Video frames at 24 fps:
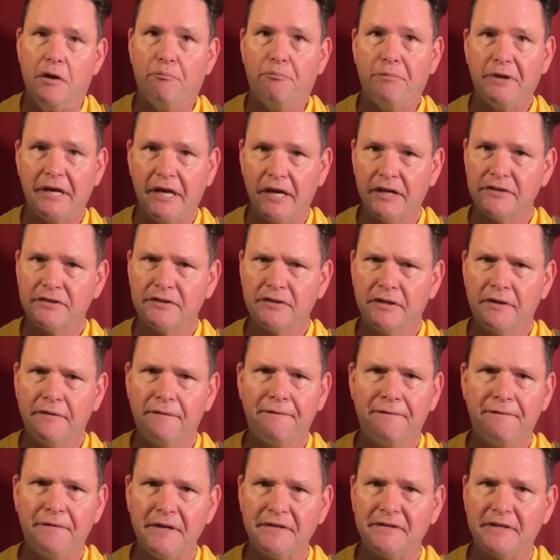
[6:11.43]
because the
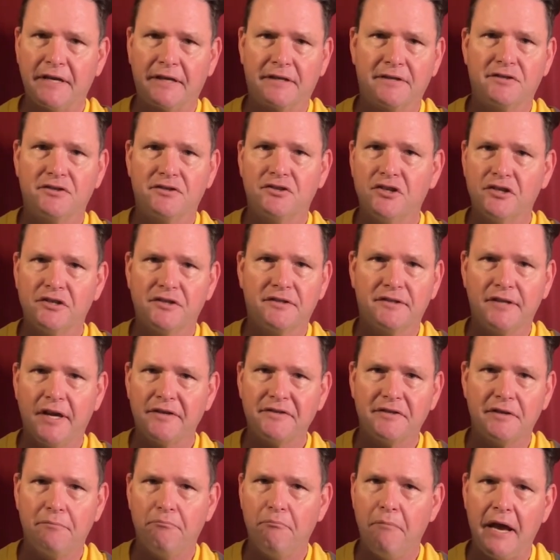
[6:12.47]
physics just
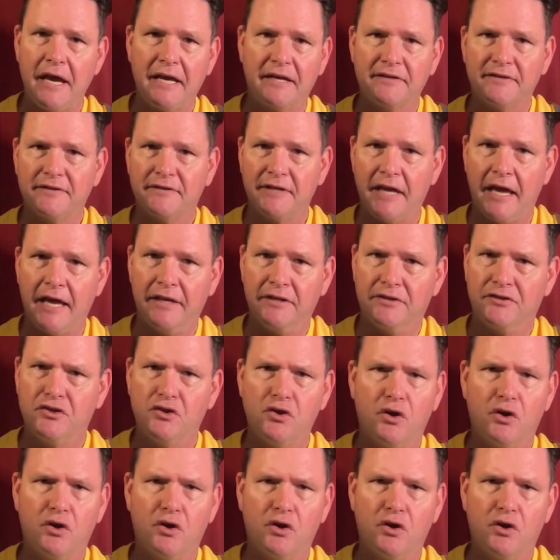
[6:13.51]
doesn't make sense.